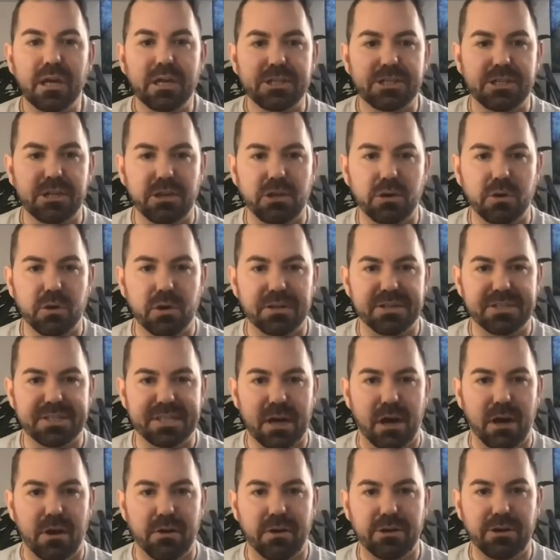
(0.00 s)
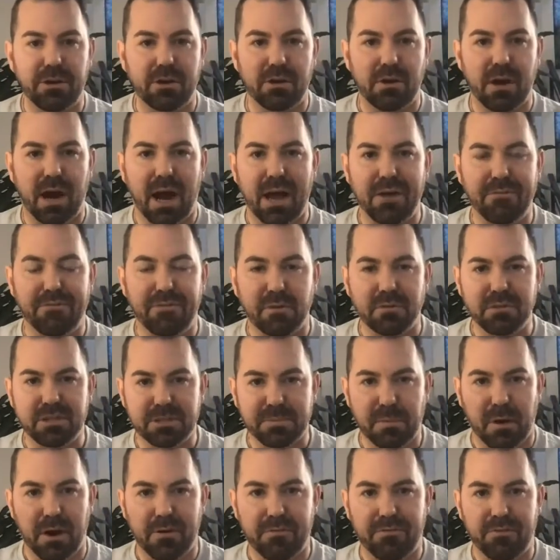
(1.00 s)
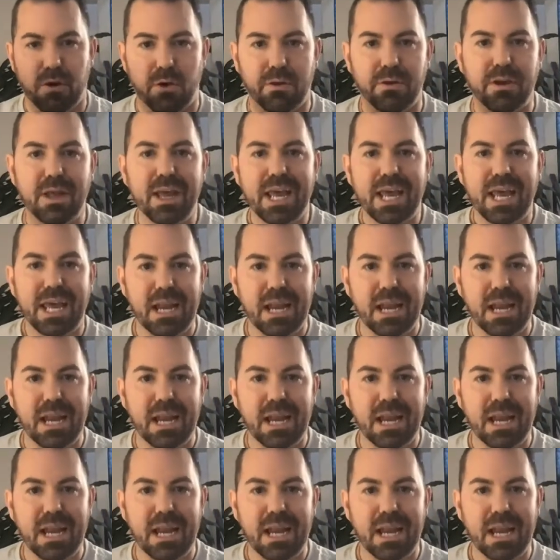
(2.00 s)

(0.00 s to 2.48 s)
to your iPhone, smartphone,